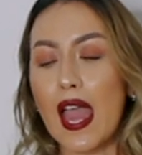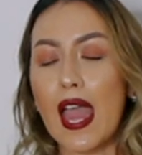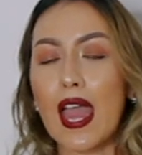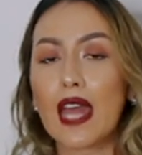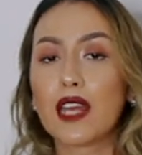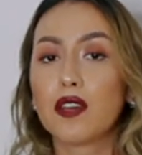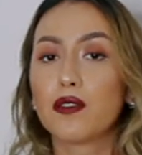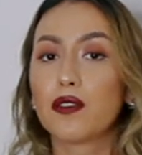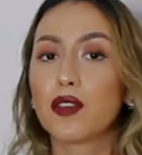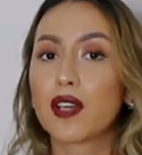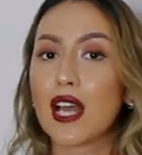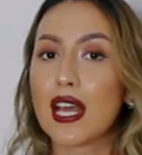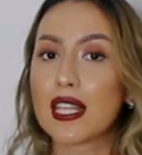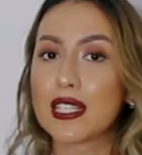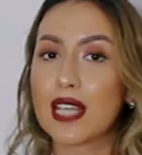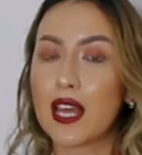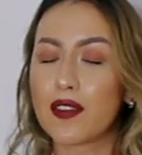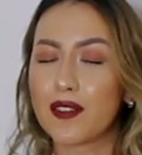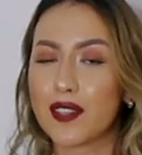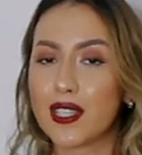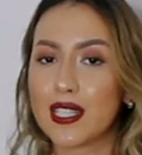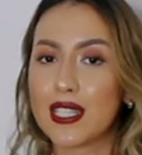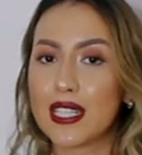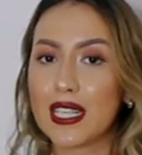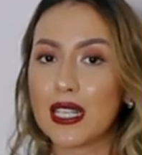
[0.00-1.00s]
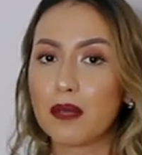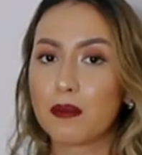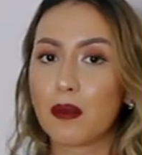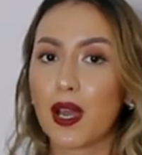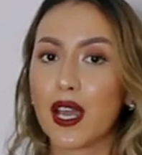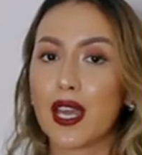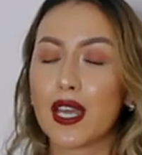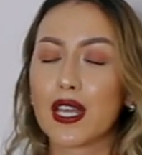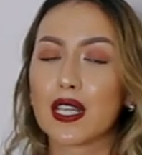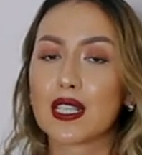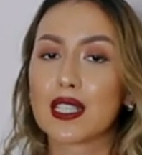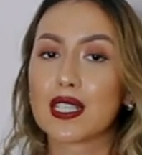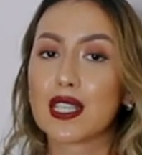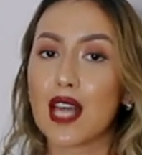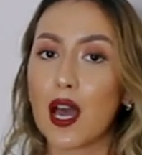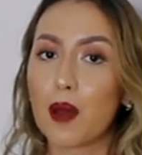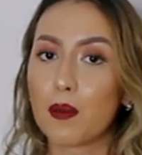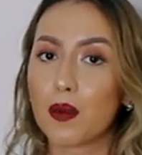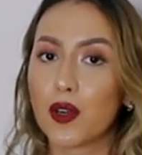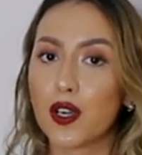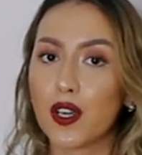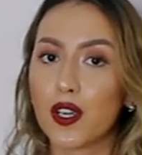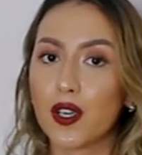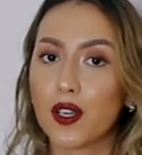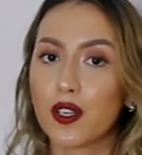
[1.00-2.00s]
And if you guys haven't seen my
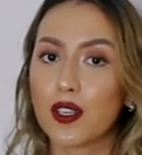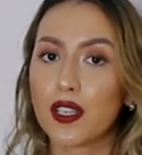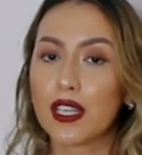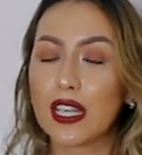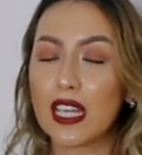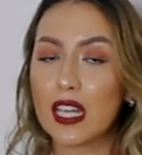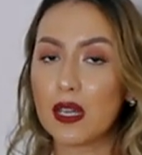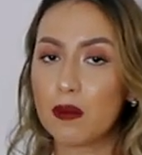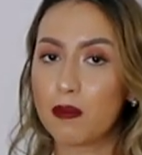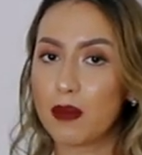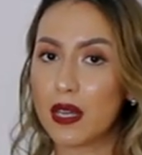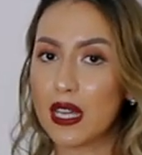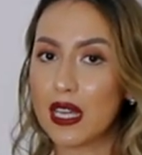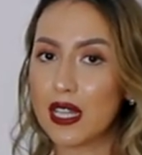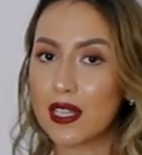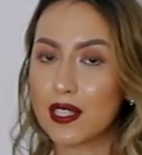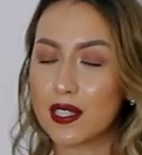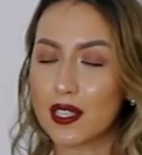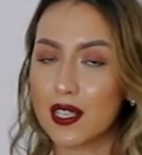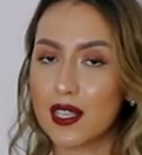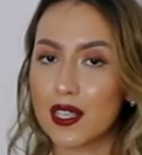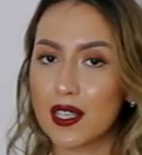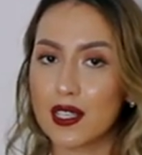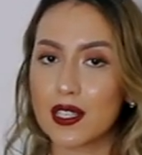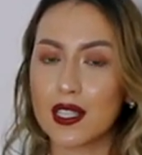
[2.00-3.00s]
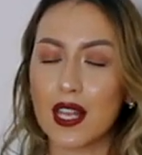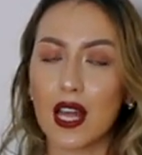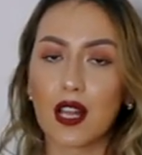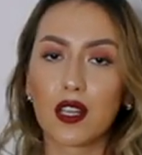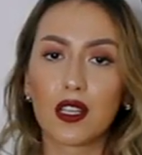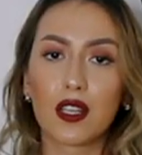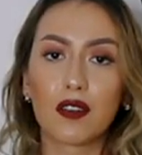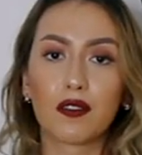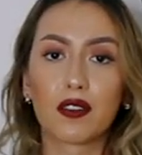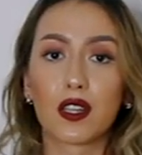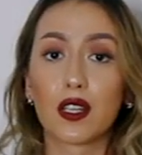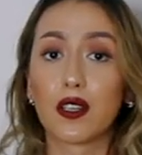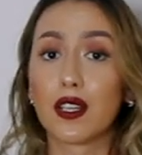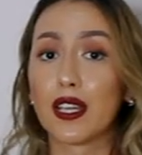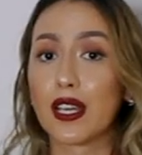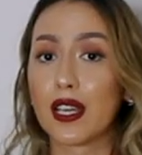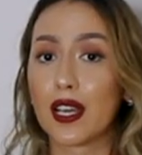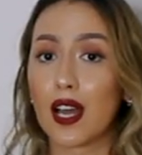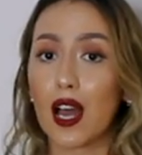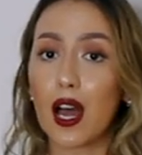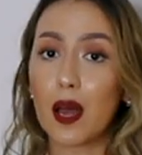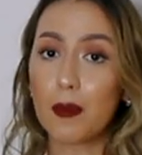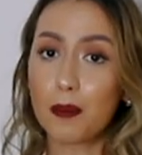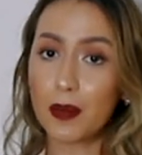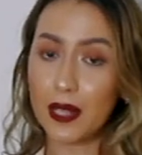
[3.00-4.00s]
summer key pieces, I'll leave the
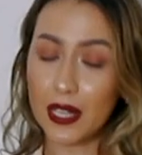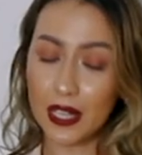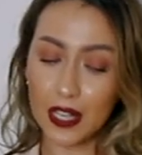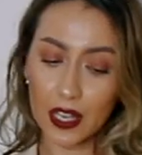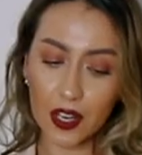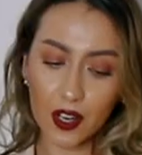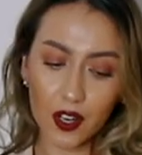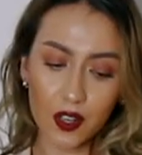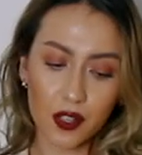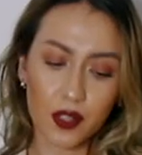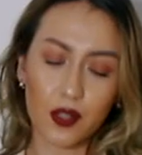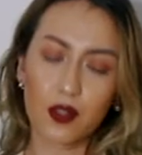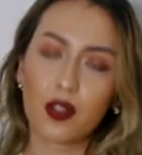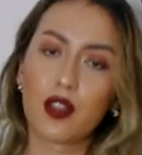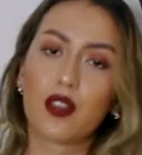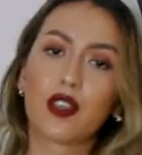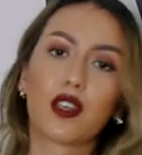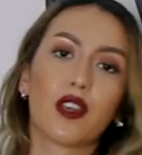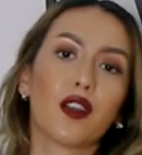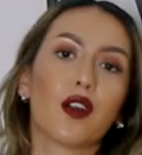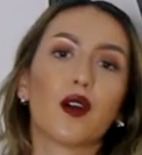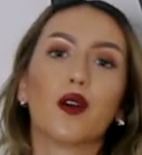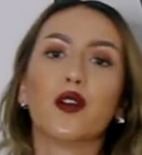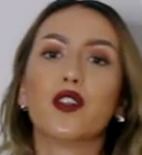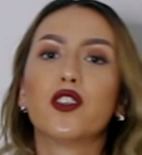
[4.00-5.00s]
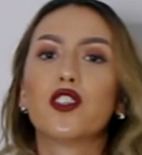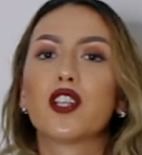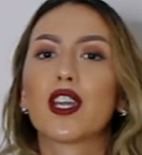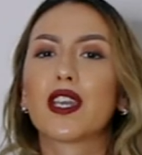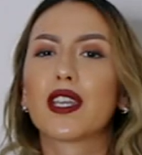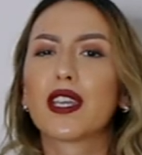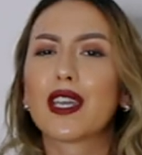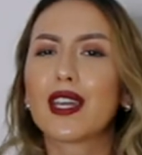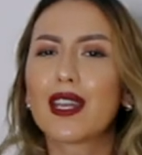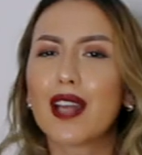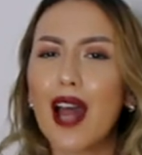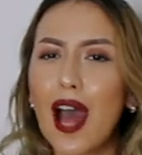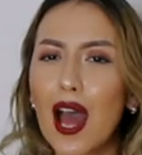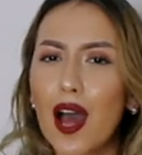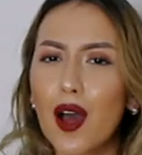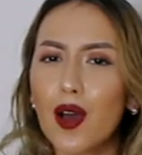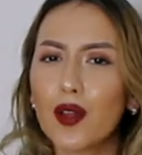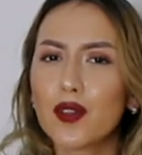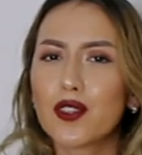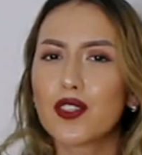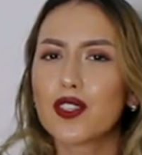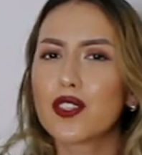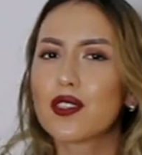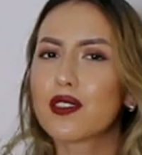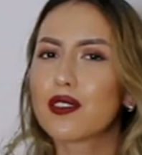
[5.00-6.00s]
link up here so you can go and check it
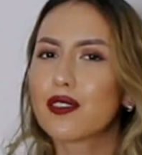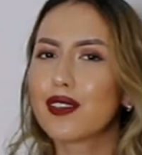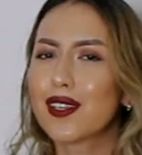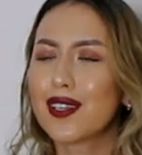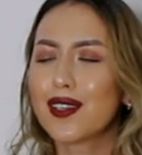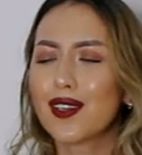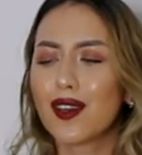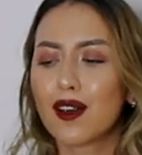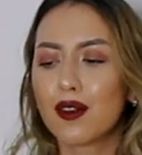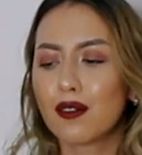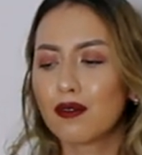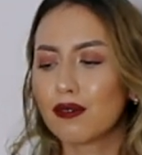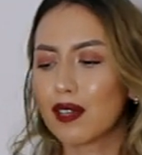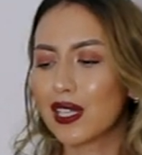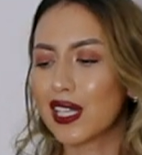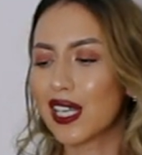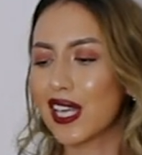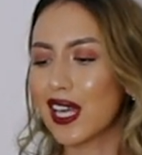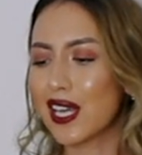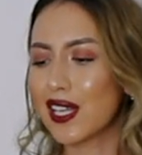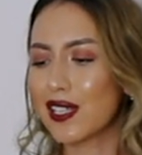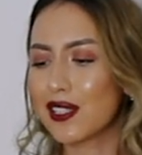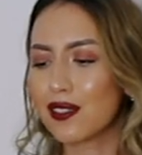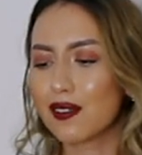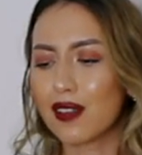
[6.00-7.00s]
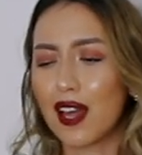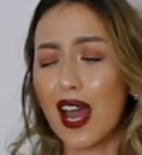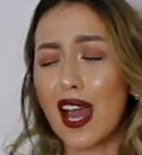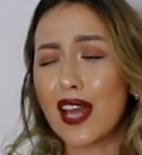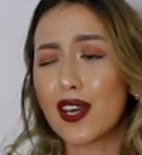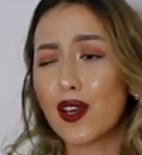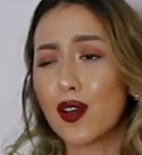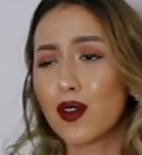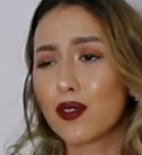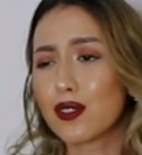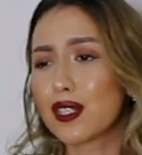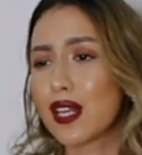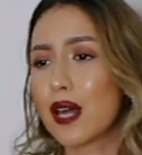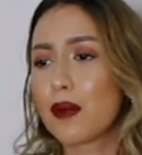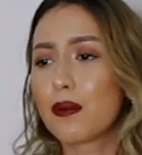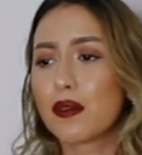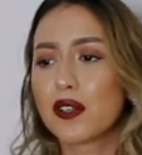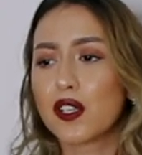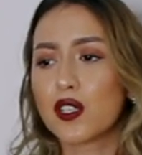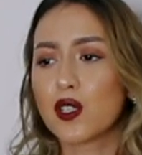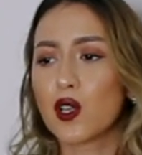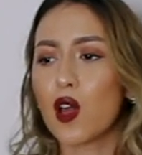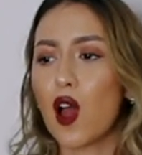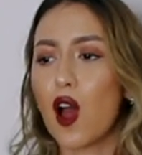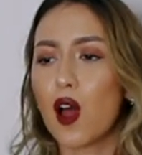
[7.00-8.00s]
out. Just, you know, in case, I know summer
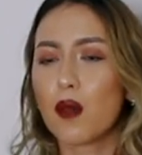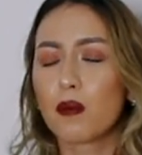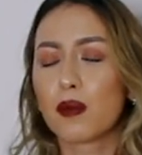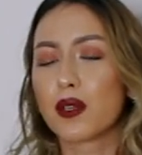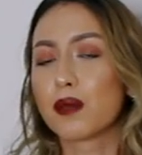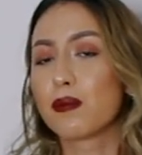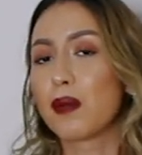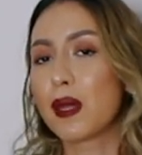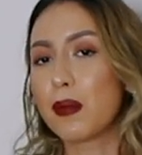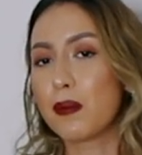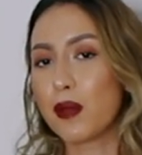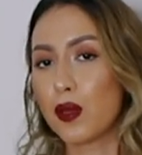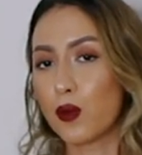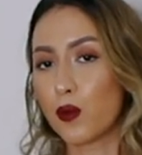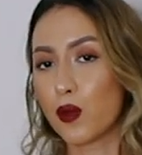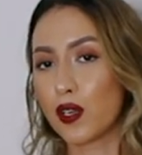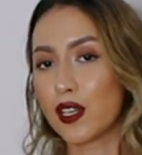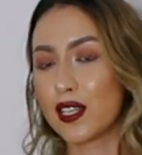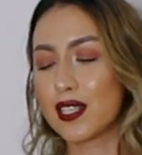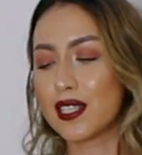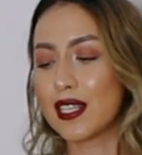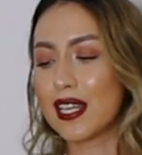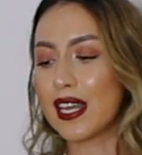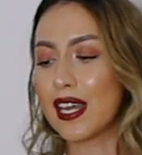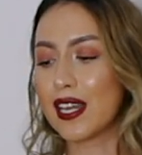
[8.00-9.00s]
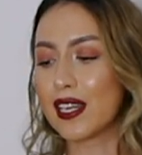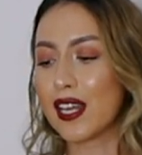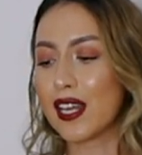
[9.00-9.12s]
is gone, but maybe you want to see